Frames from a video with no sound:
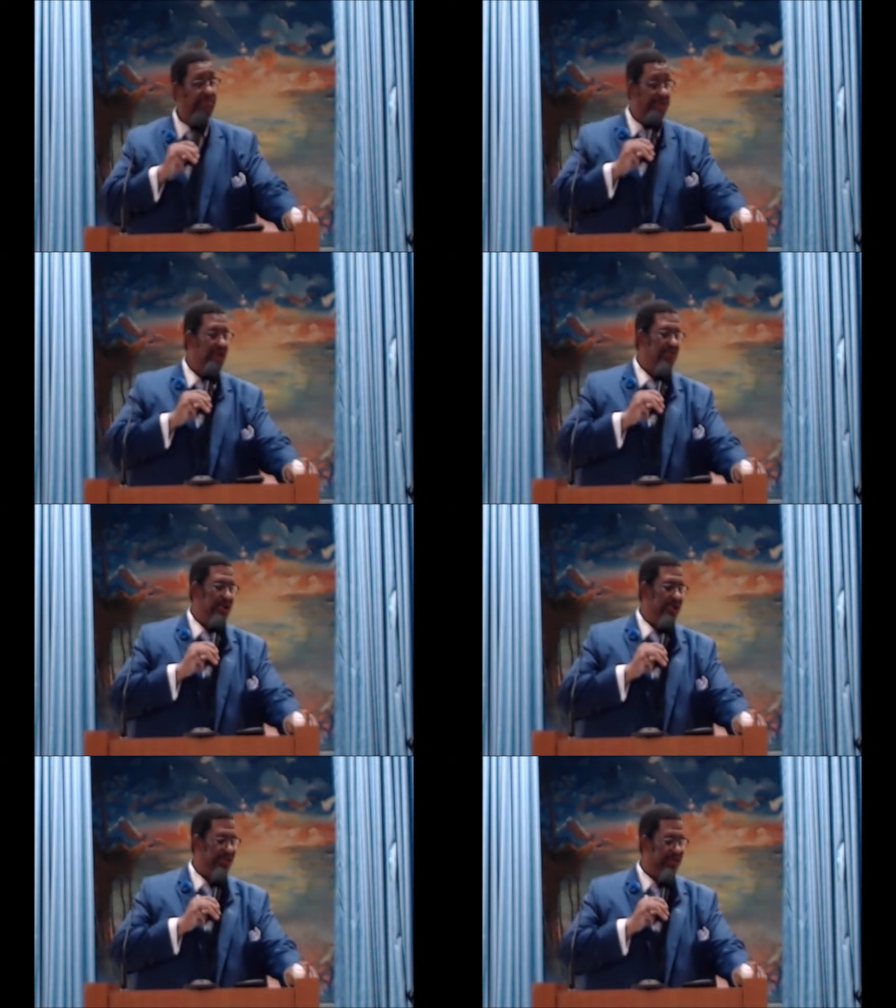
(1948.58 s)
their
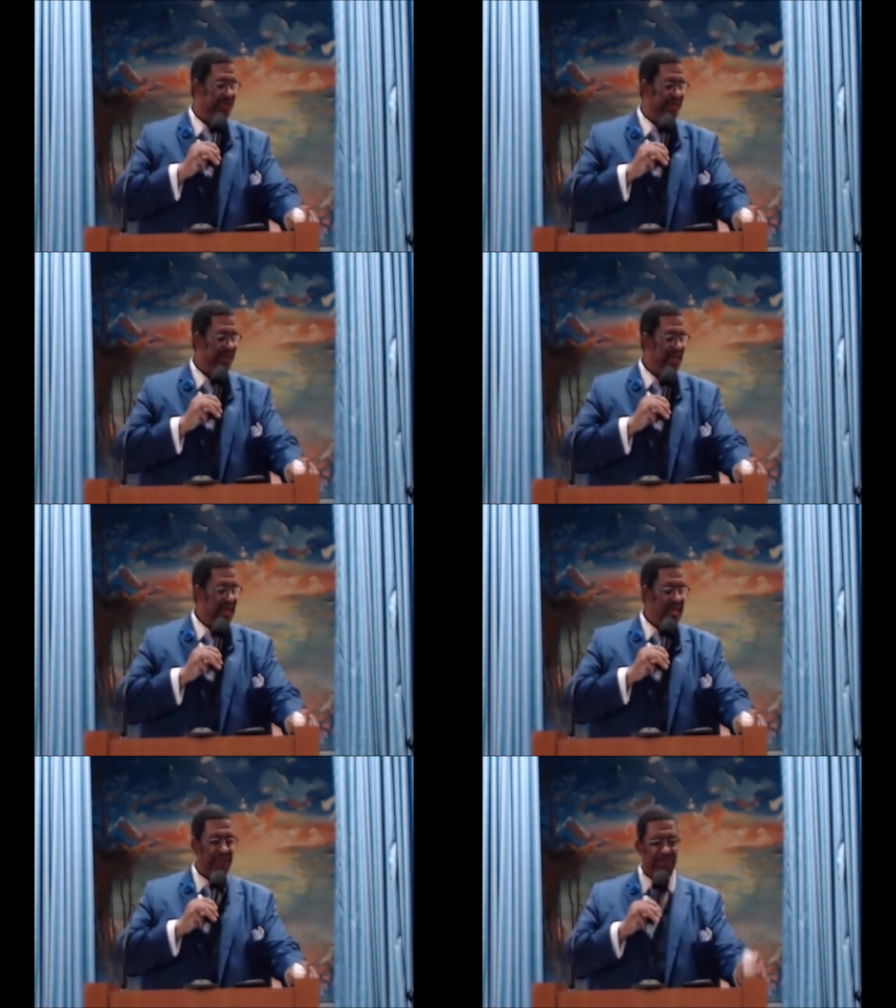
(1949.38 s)
roles,
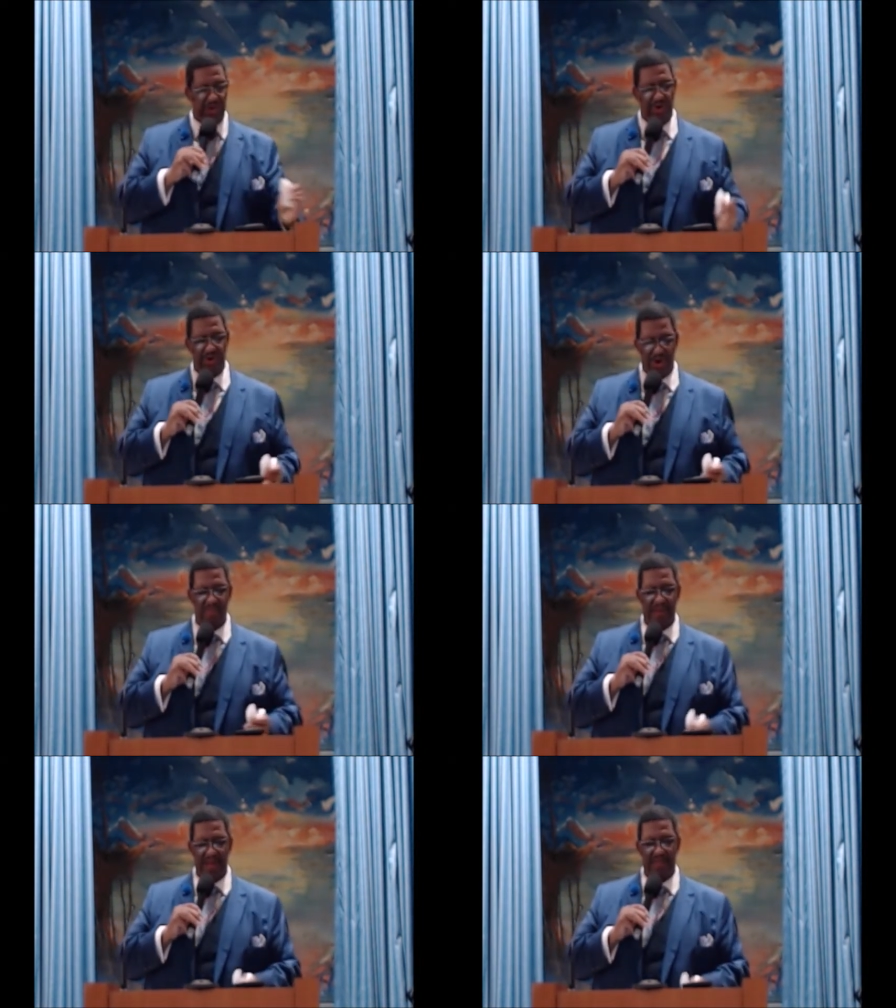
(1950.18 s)
if children obey